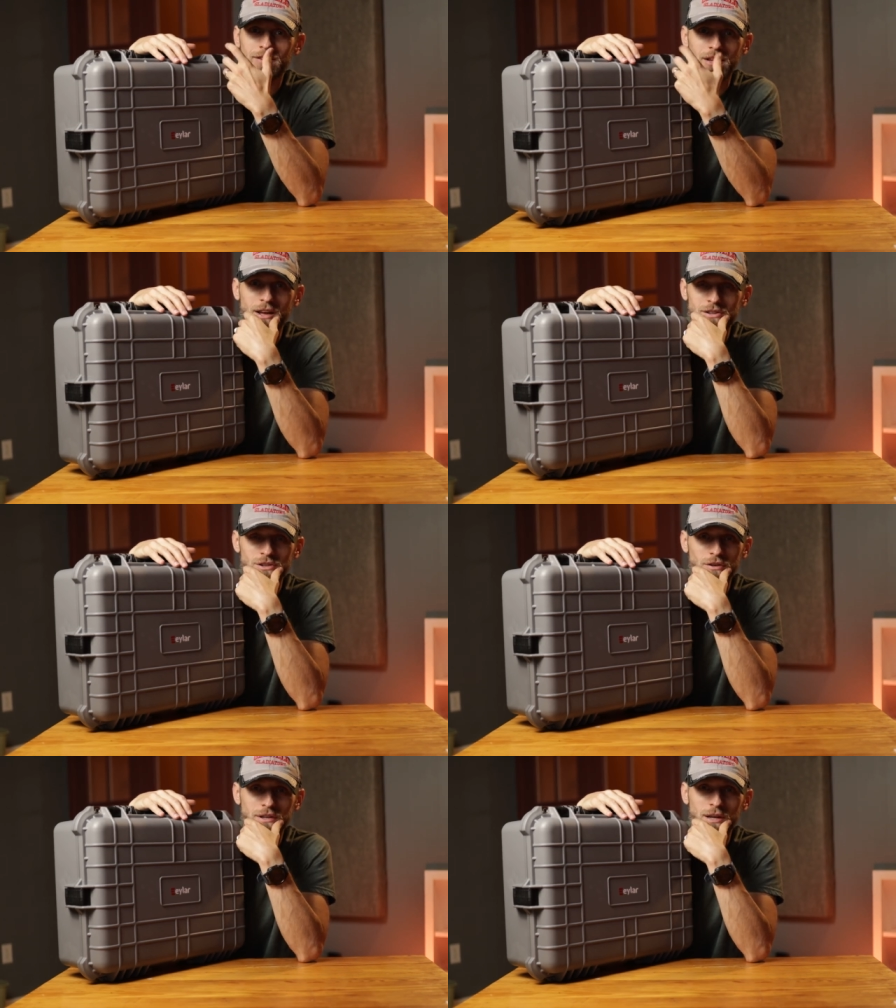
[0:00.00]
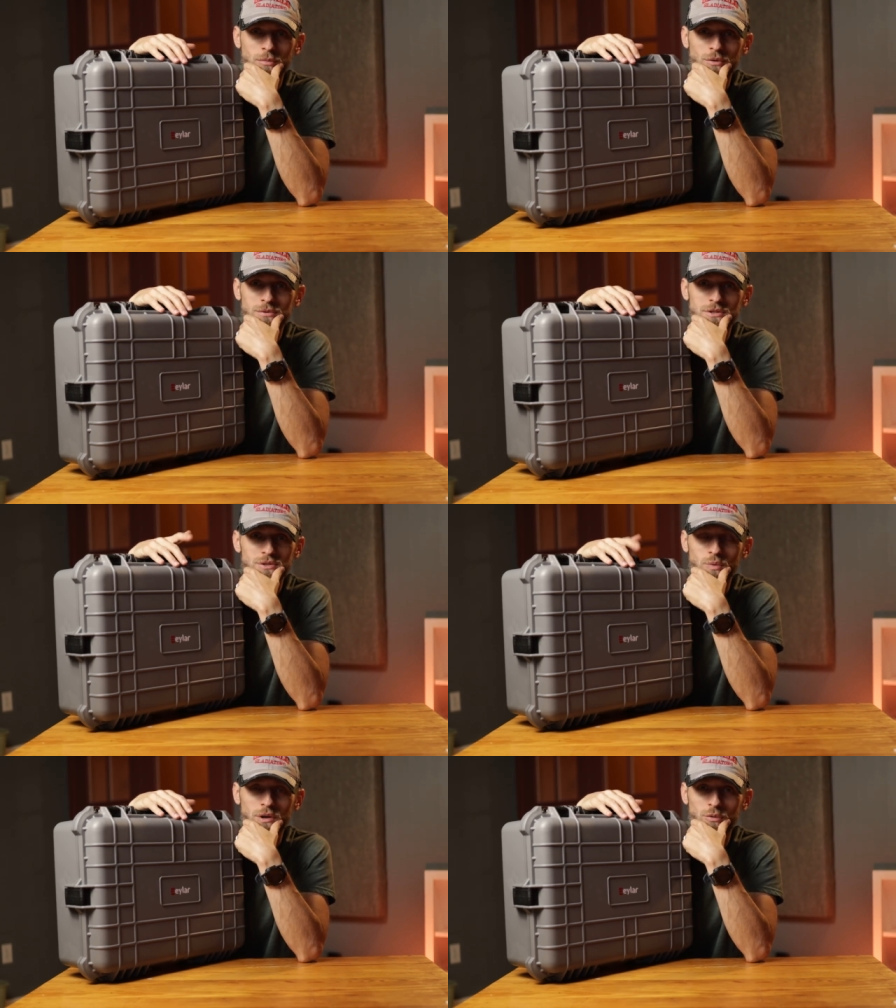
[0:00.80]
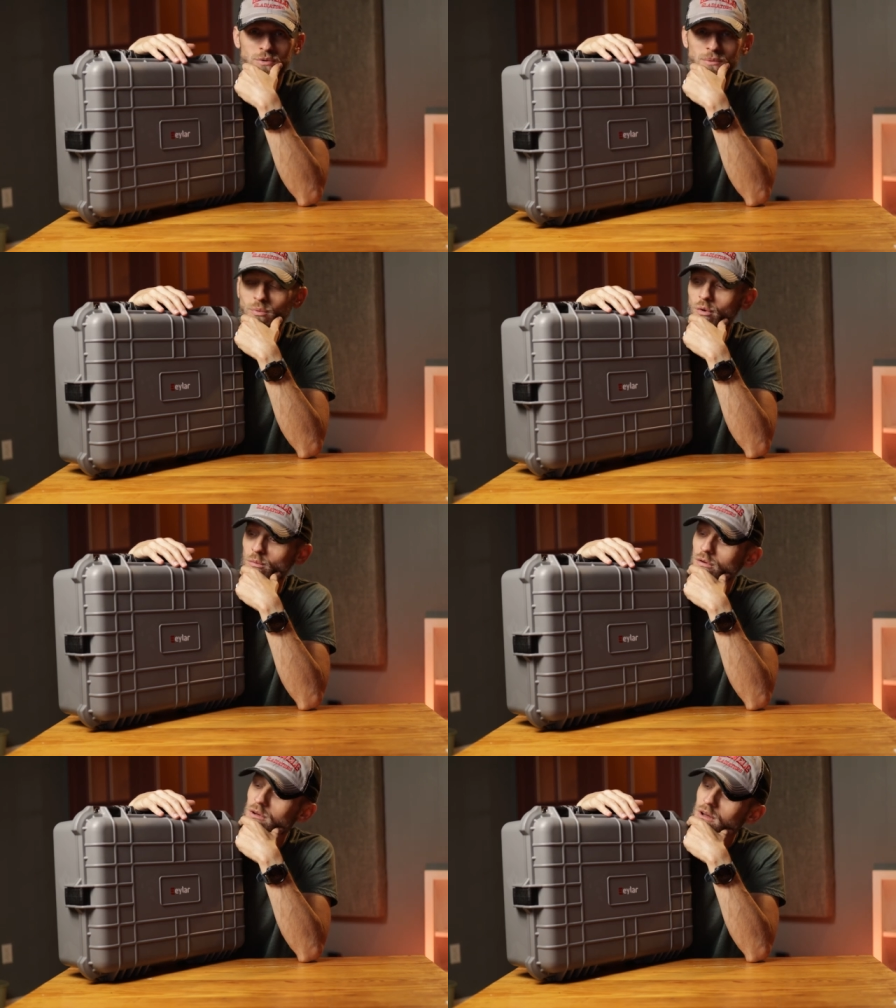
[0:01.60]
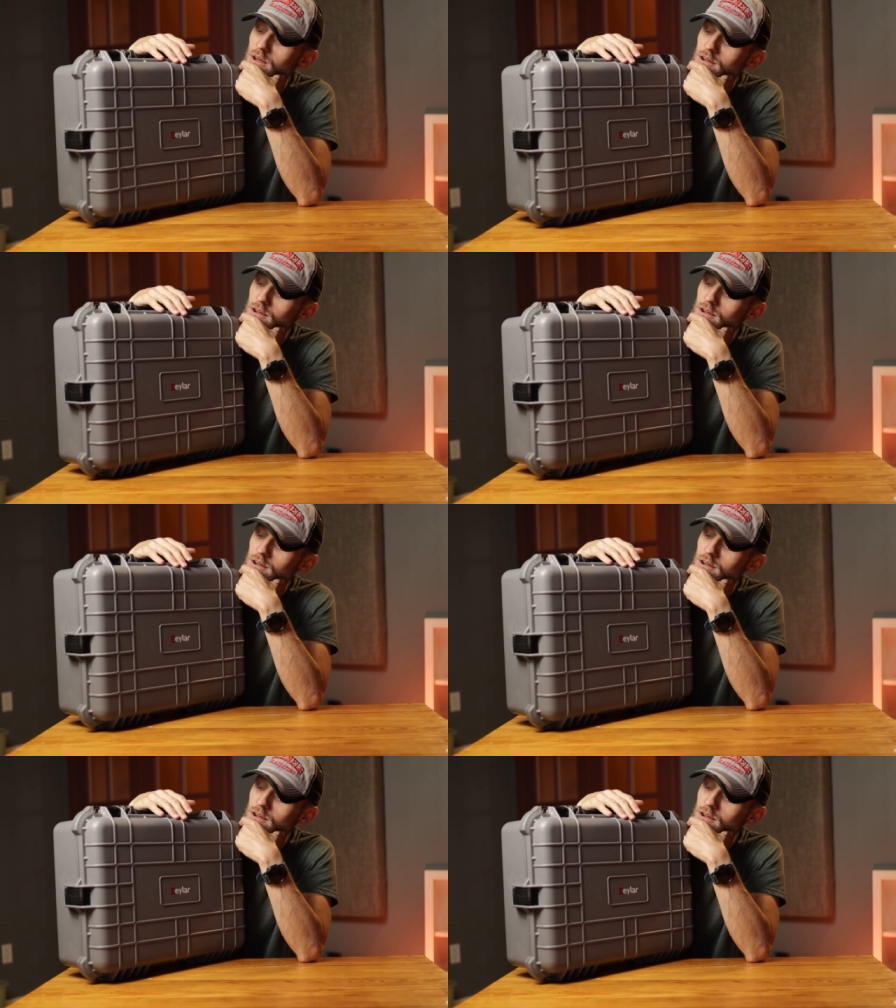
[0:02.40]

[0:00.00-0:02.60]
got the XLR cables. It's 100% portable.